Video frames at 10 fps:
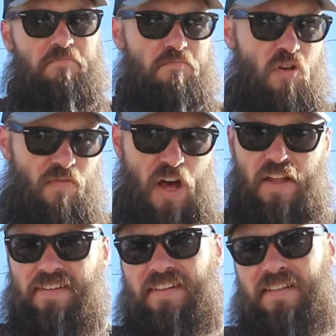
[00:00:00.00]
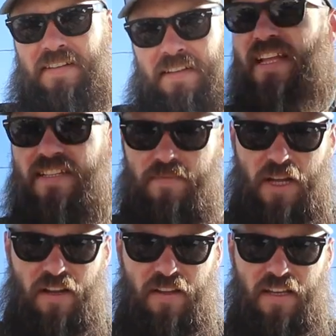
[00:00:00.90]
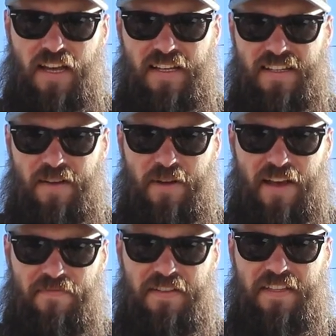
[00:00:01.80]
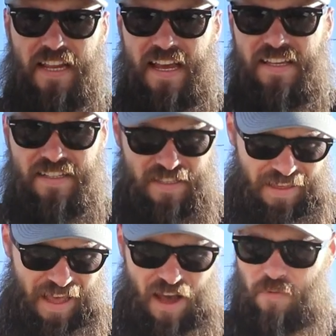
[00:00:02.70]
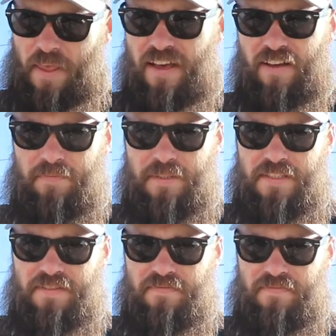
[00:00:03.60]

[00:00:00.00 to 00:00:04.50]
move on. That's about all the time we have for today. I hope that helps.